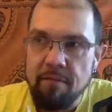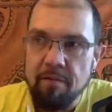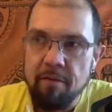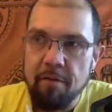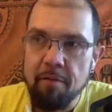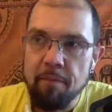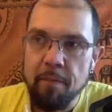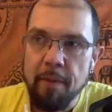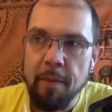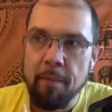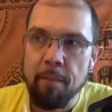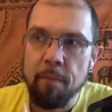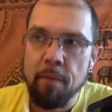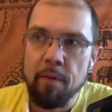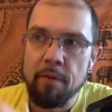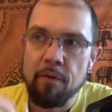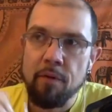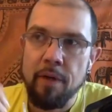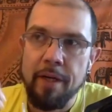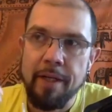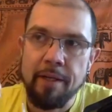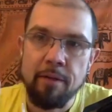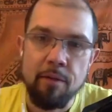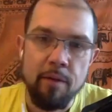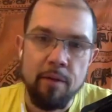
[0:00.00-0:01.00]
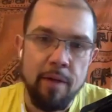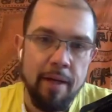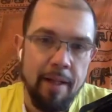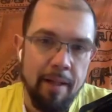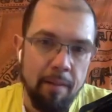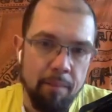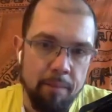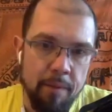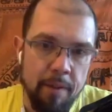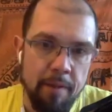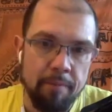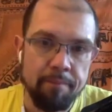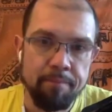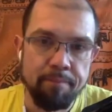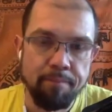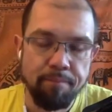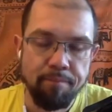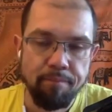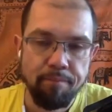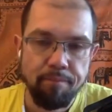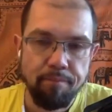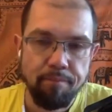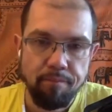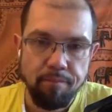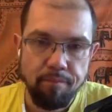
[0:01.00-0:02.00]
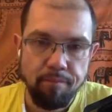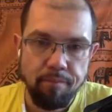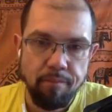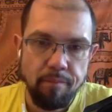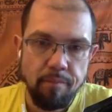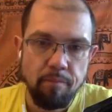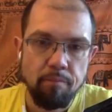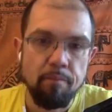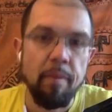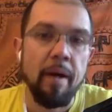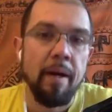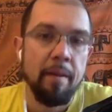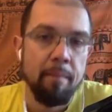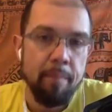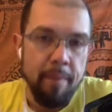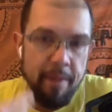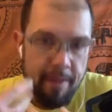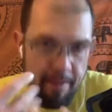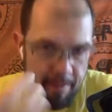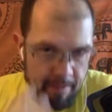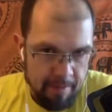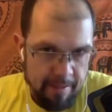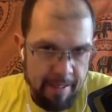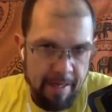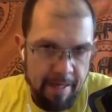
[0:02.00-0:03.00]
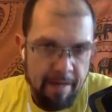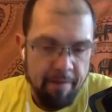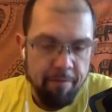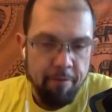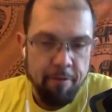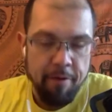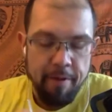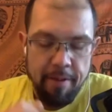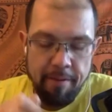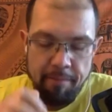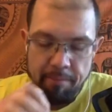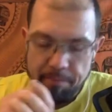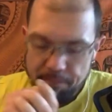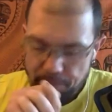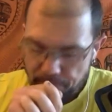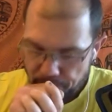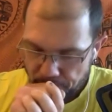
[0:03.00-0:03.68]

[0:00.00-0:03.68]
with people, trying to help them by being there for them